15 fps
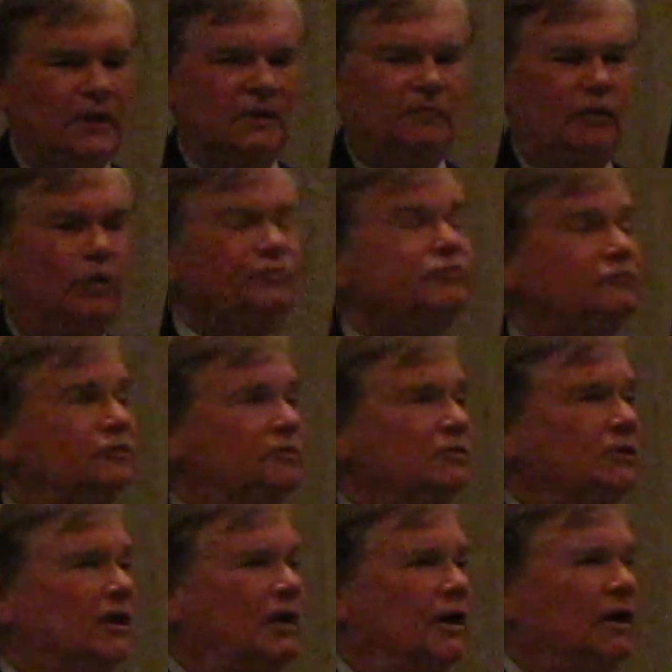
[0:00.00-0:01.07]
votes
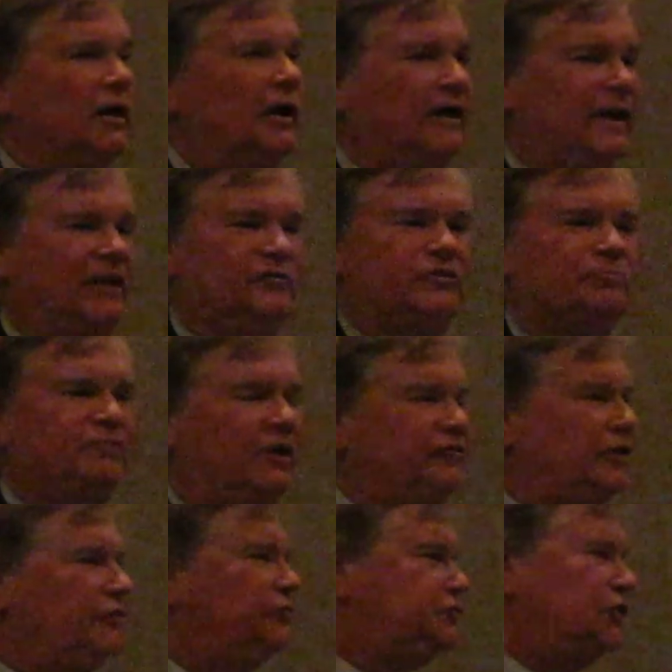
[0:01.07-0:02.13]
for against the
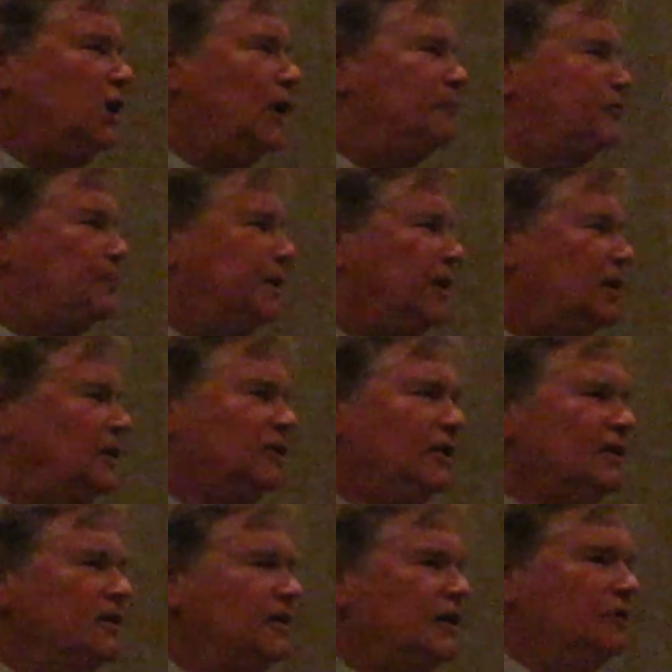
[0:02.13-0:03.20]
president's jobs bill.
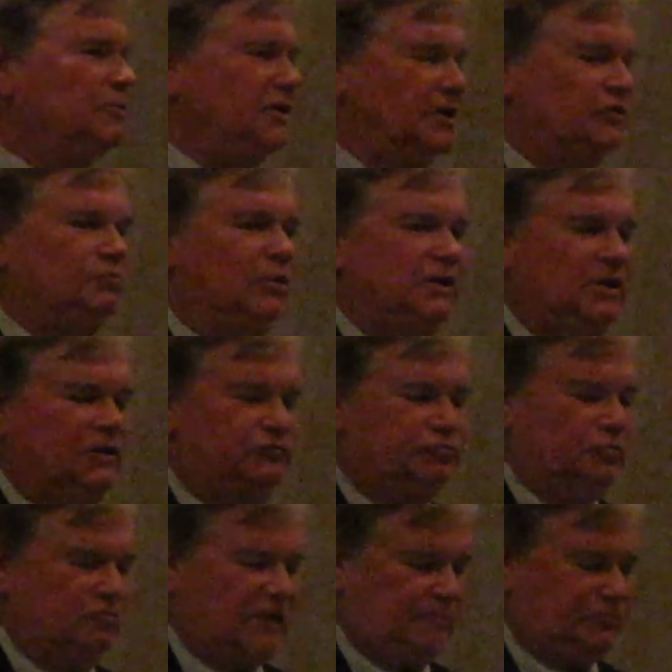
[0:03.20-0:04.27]
And we need
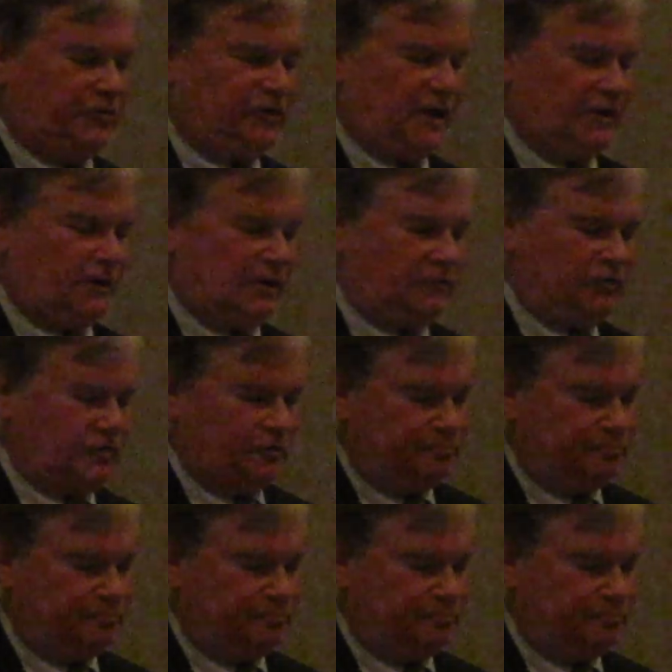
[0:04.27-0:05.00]
true representatives.